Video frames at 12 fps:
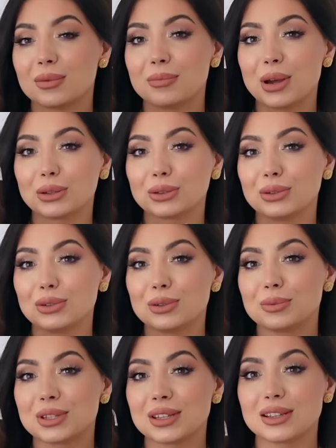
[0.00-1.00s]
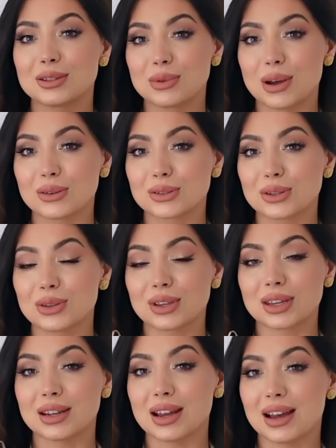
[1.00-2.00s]
belt loops as well, so you
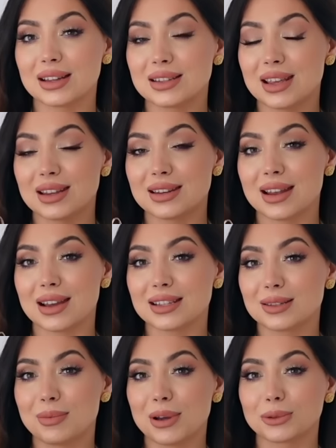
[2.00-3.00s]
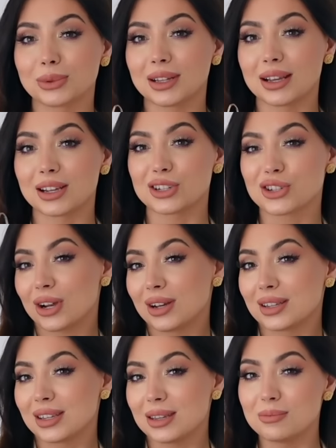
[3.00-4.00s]
can add a nice belt with like a
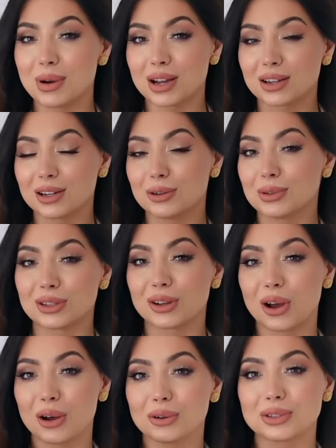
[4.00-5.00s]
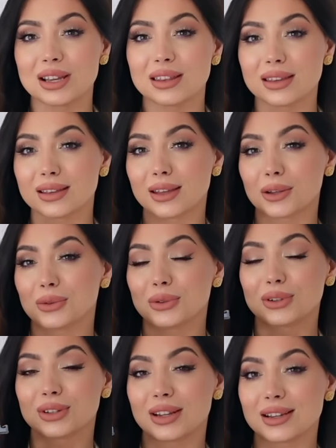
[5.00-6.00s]
chunky buckle in gold. I think that will
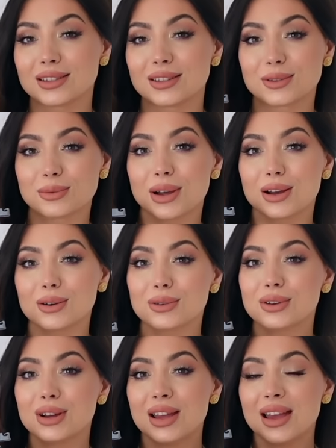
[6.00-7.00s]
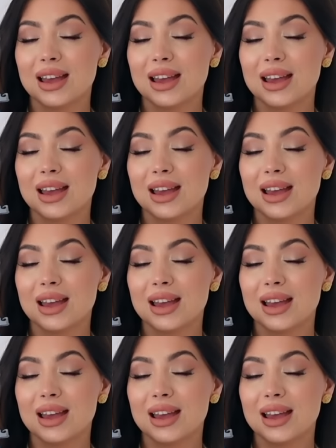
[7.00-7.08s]
look nice as well.